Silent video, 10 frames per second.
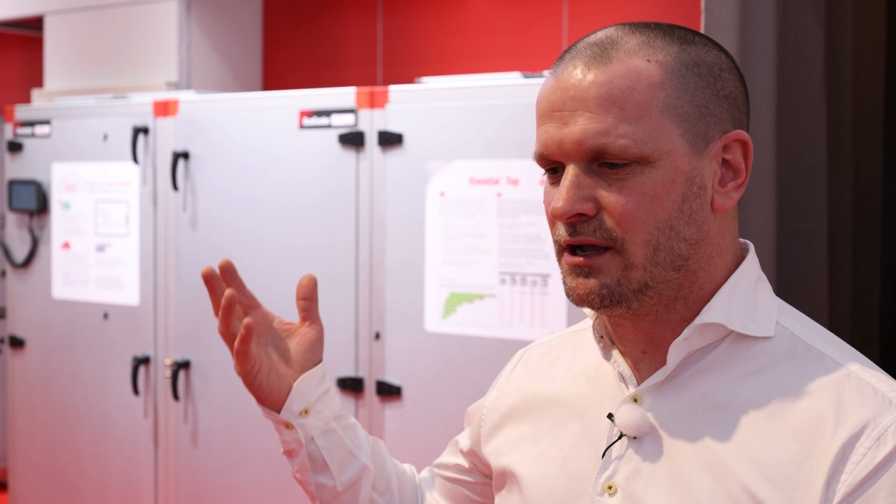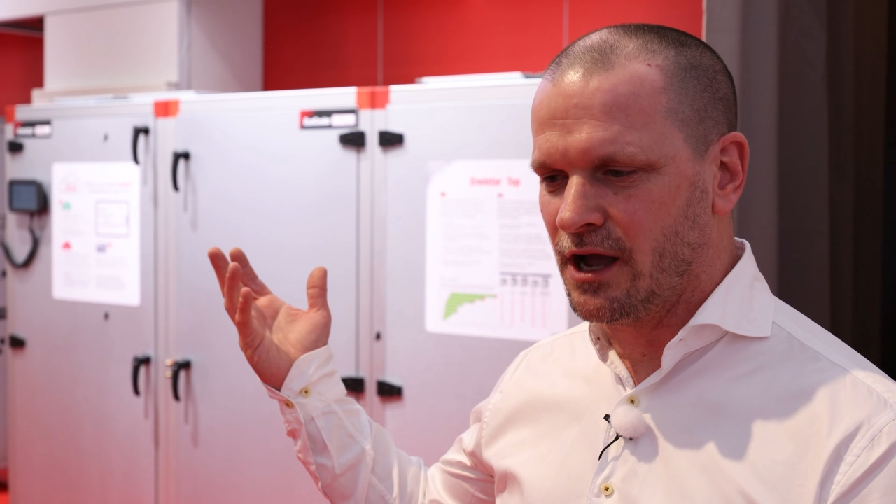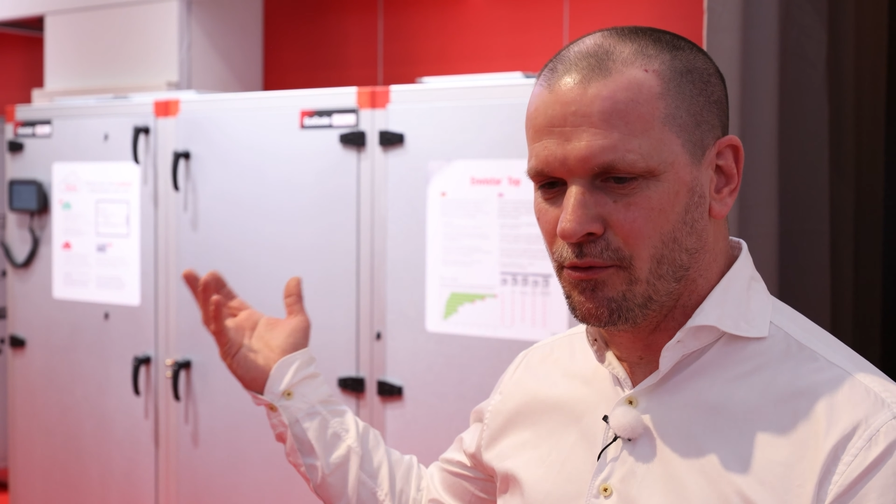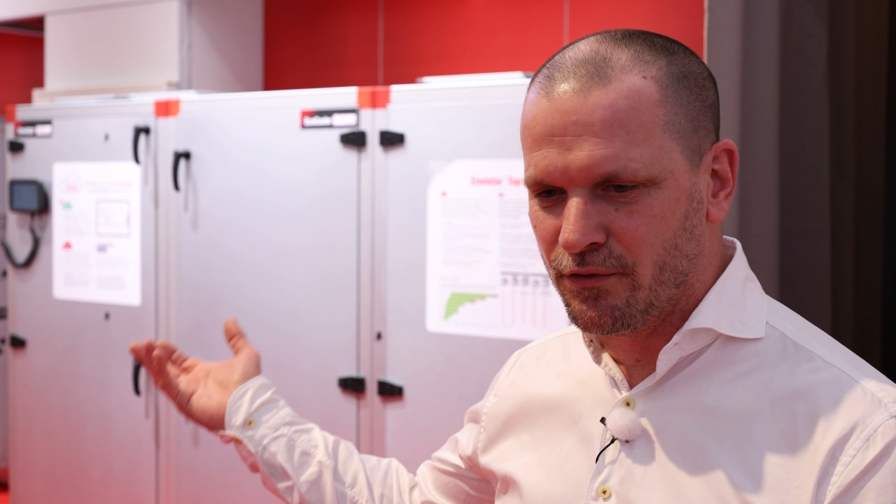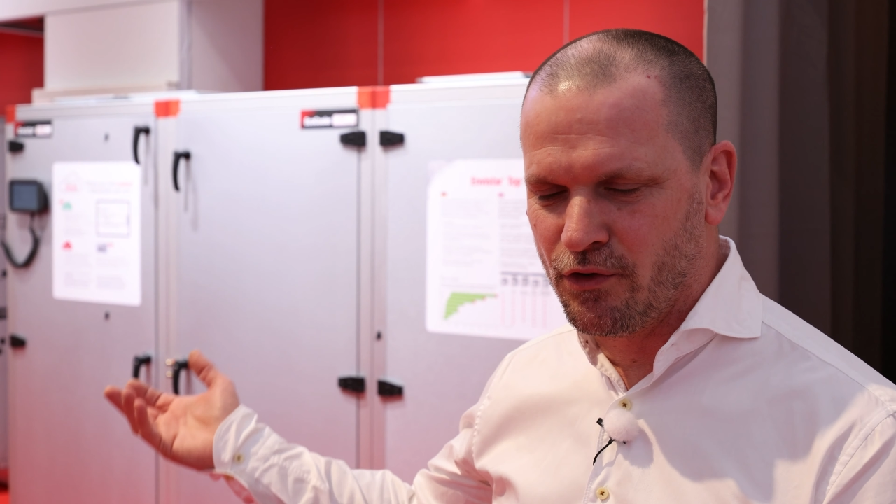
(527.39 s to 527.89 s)

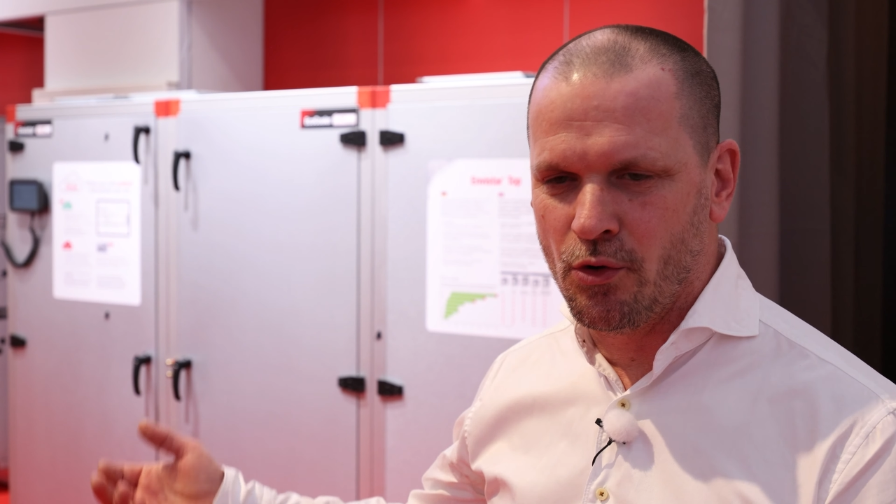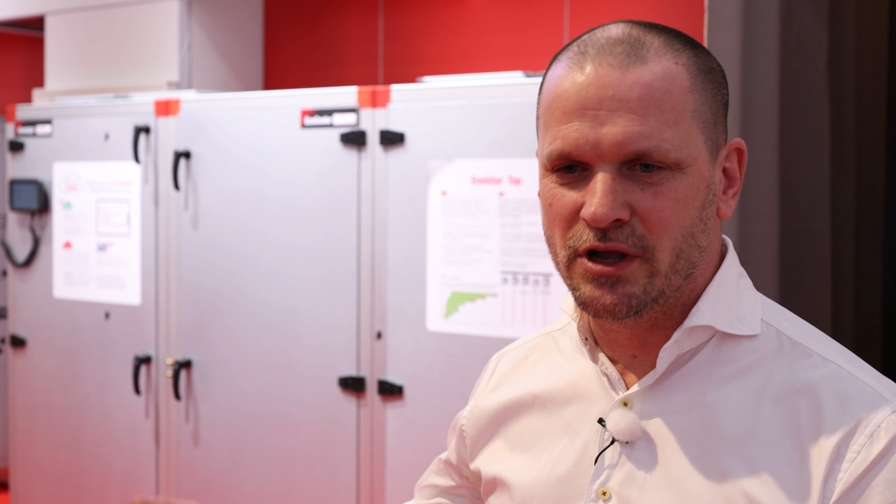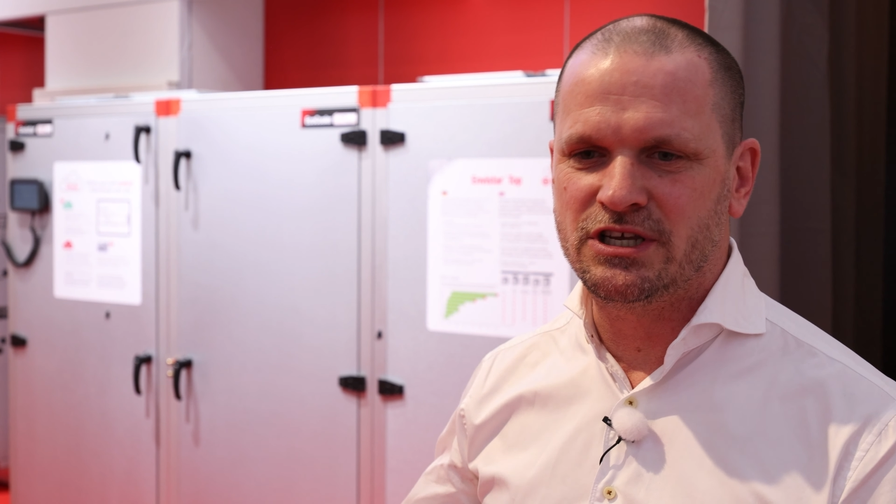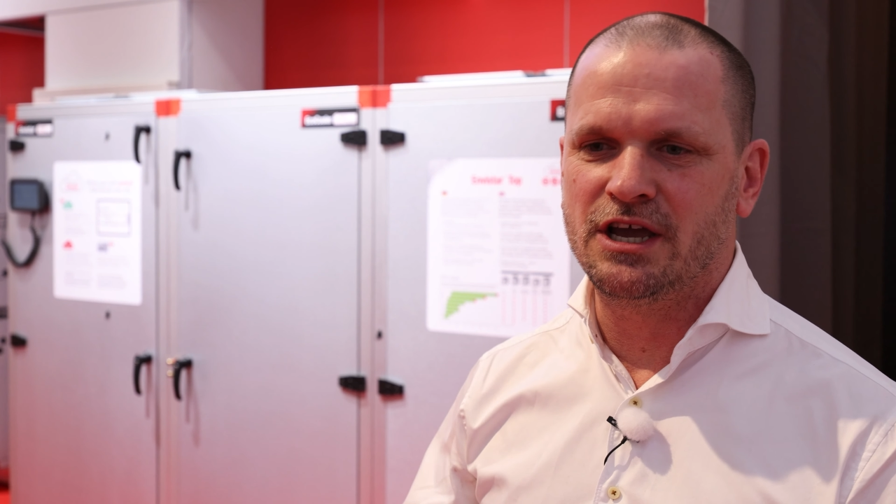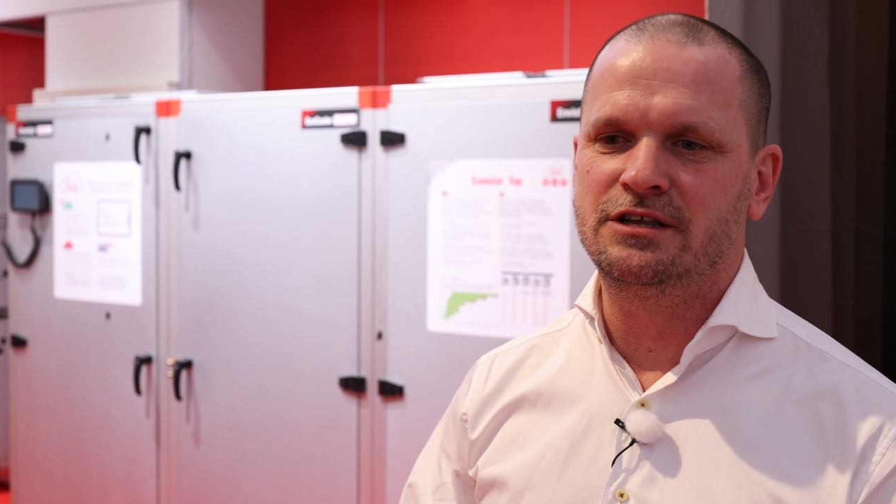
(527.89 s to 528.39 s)
counterflow
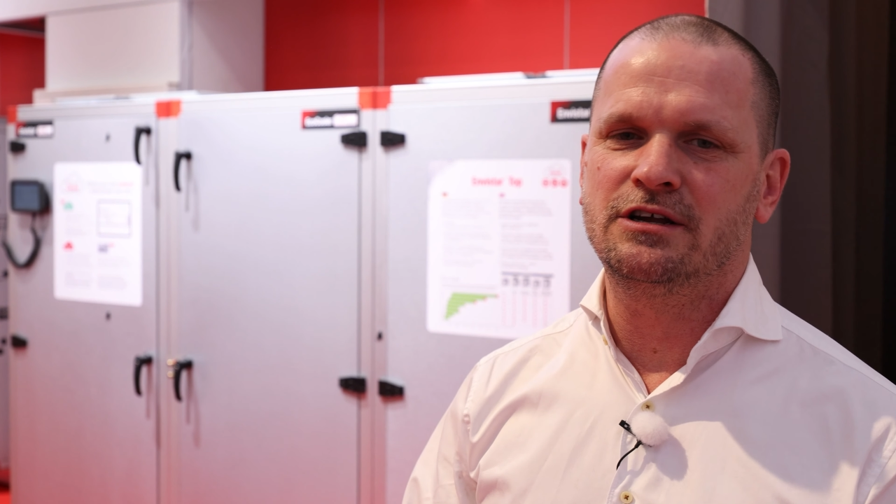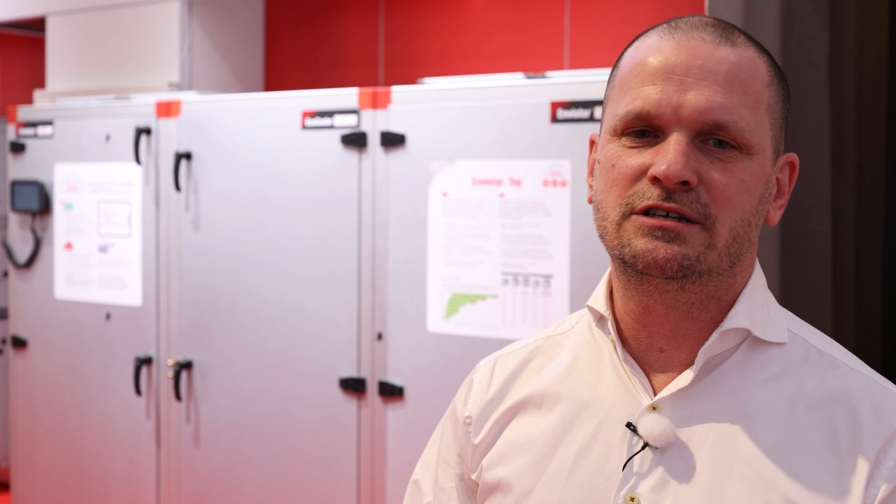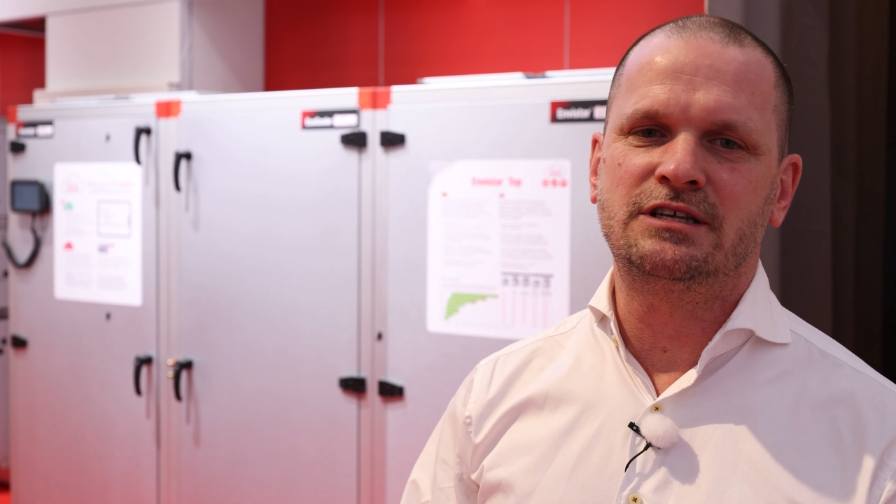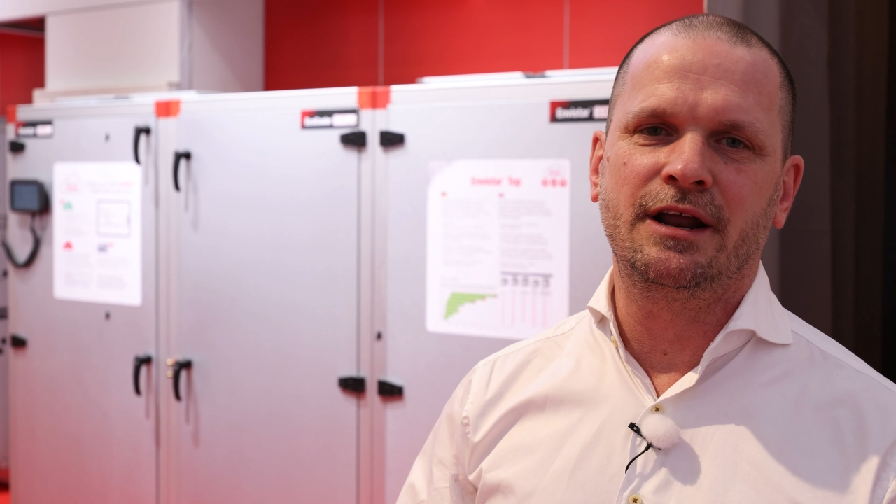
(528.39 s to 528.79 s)
exchangers,